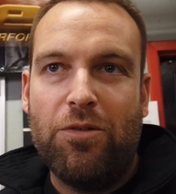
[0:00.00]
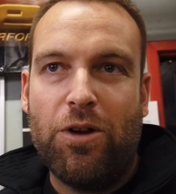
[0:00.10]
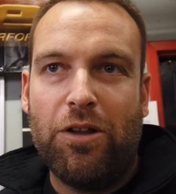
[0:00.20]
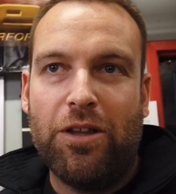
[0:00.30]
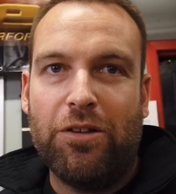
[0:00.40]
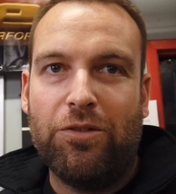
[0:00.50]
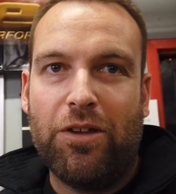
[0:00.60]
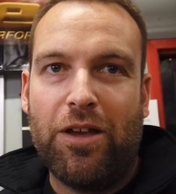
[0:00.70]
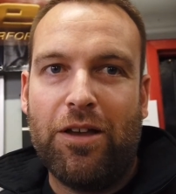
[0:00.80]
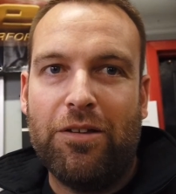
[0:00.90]
Well, there's
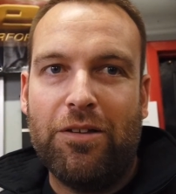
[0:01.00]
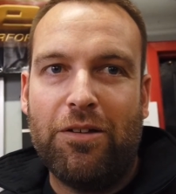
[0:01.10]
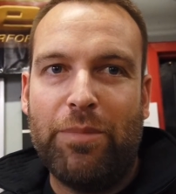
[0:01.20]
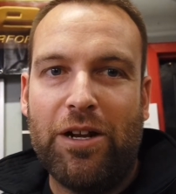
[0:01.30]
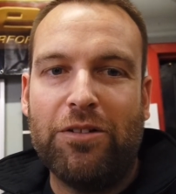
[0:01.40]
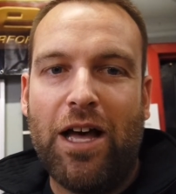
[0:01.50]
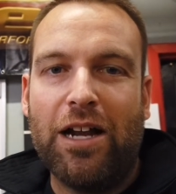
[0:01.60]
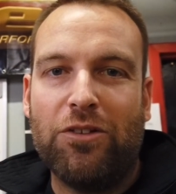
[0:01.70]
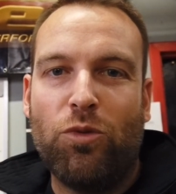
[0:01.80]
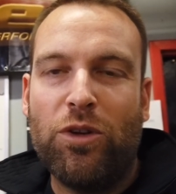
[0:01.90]
been a
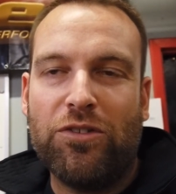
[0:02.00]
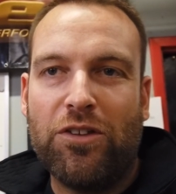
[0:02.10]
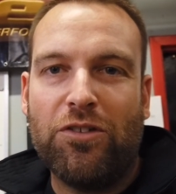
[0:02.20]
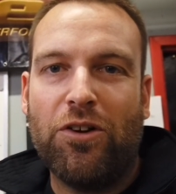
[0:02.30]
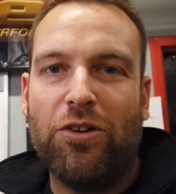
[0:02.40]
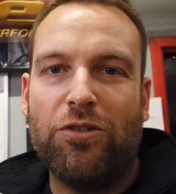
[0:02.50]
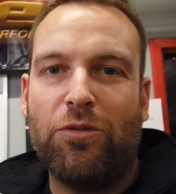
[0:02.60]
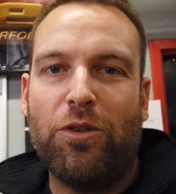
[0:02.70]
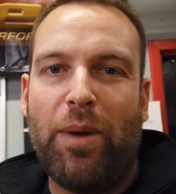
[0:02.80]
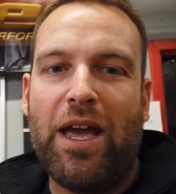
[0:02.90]
lot of twists and turns
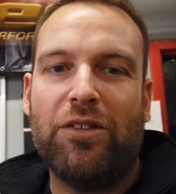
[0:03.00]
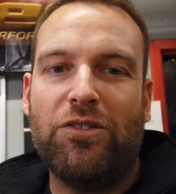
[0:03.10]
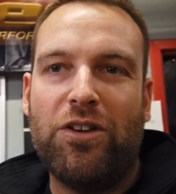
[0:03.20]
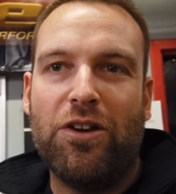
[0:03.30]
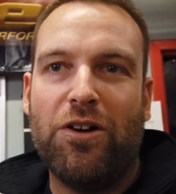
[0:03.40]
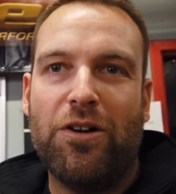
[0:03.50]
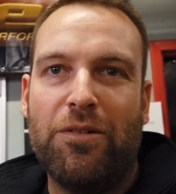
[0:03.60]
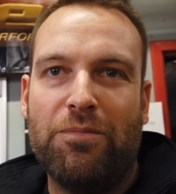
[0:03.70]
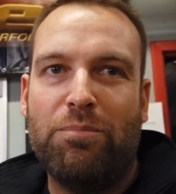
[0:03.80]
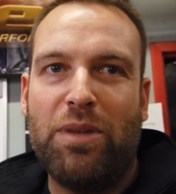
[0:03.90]
over the past
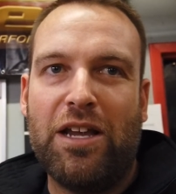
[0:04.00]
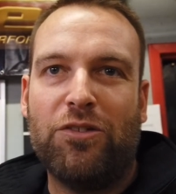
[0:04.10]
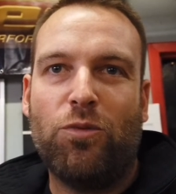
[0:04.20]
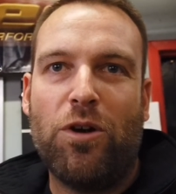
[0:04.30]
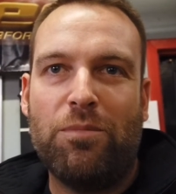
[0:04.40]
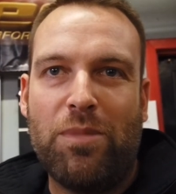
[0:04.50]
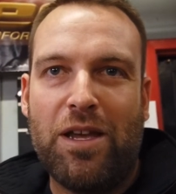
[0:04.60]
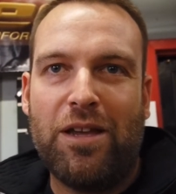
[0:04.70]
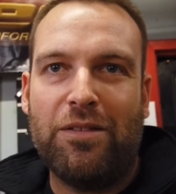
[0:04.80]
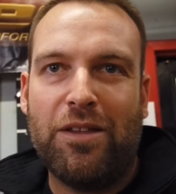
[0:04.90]
year. Biggest one
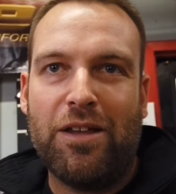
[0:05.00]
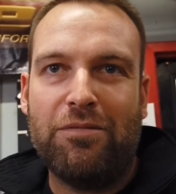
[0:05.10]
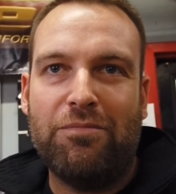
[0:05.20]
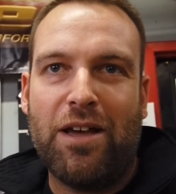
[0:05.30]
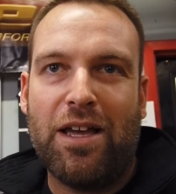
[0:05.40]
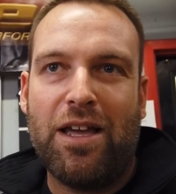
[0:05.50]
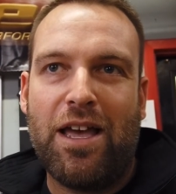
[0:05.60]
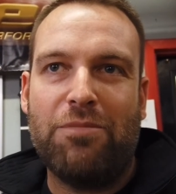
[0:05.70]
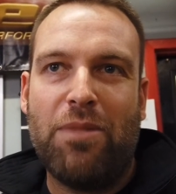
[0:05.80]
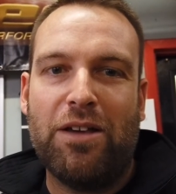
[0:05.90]
being that I
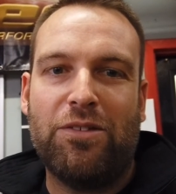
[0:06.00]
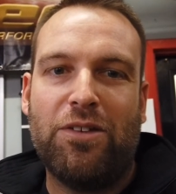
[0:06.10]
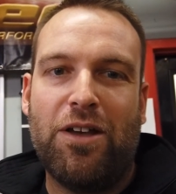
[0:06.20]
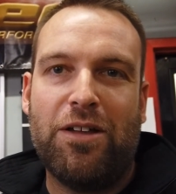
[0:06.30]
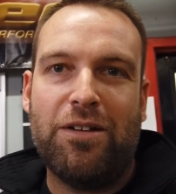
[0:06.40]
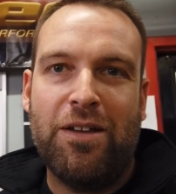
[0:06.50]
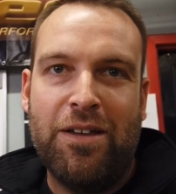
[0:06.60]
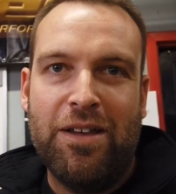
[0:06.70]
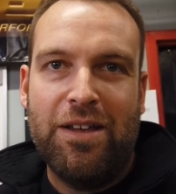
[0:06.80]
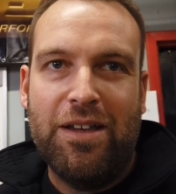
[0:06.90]
had my son
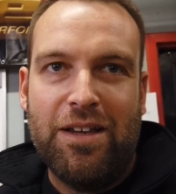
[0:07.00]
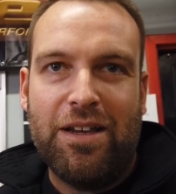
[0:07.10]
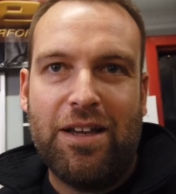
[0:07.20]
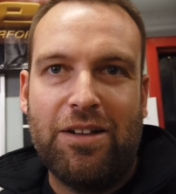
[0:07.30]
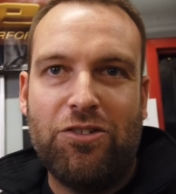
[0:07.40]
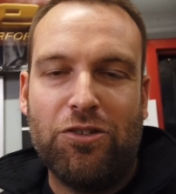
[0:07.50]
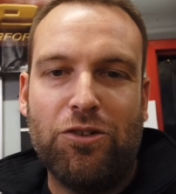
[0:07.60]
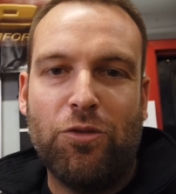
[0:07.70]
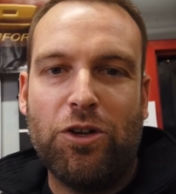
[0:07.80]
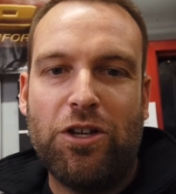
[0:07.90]

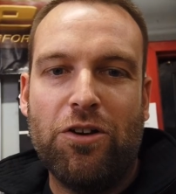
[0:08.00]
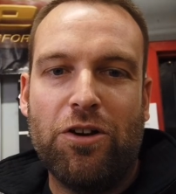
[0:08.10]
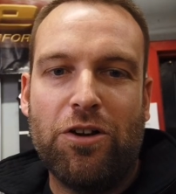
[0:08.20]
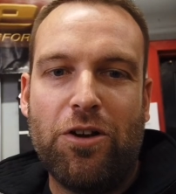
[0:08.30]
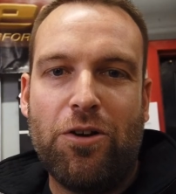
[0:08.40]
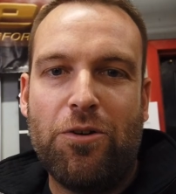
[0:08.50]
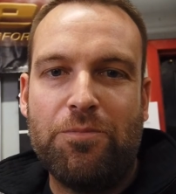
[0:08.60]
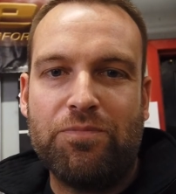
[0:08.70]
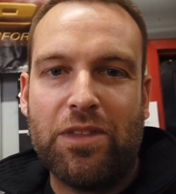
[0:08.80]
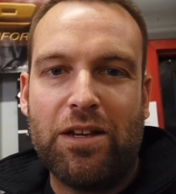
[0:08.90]
just over a year ago
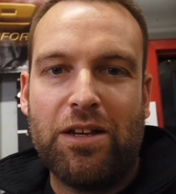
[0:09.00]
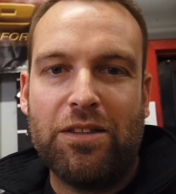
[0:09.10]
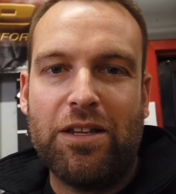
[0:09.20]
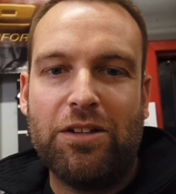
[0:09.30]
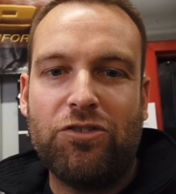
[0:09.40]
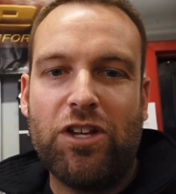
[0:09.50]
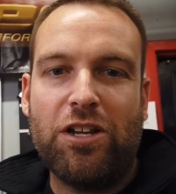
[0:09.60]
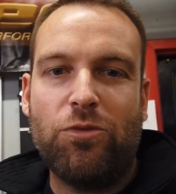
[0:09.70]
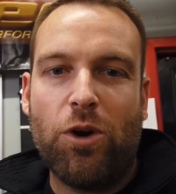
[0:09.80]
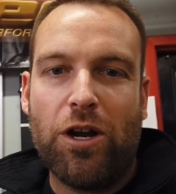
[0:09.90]
at the end of
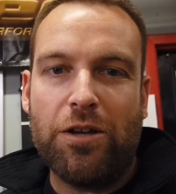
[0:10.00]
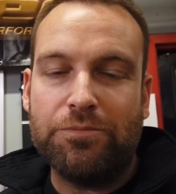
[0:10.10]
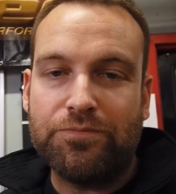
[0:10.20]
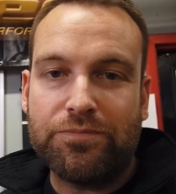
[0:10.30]
January,